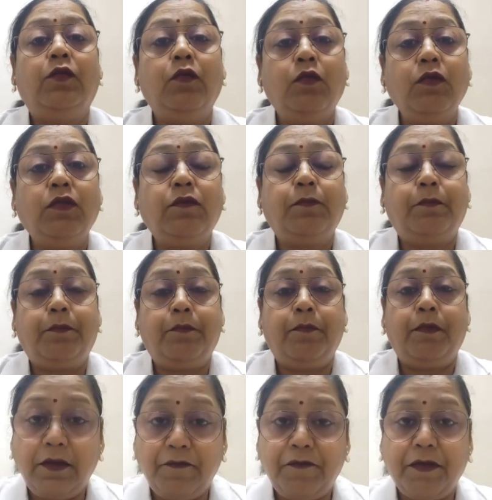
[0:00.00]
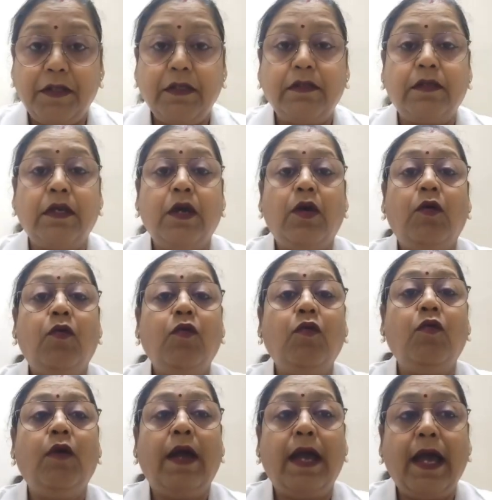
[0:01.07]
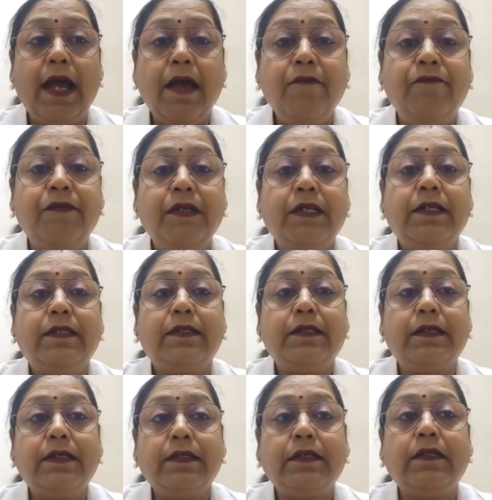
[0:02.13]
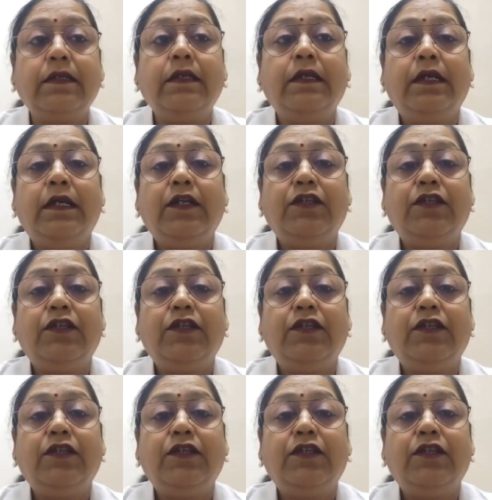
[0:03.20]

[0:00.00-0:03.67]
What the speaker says: those infants who have certain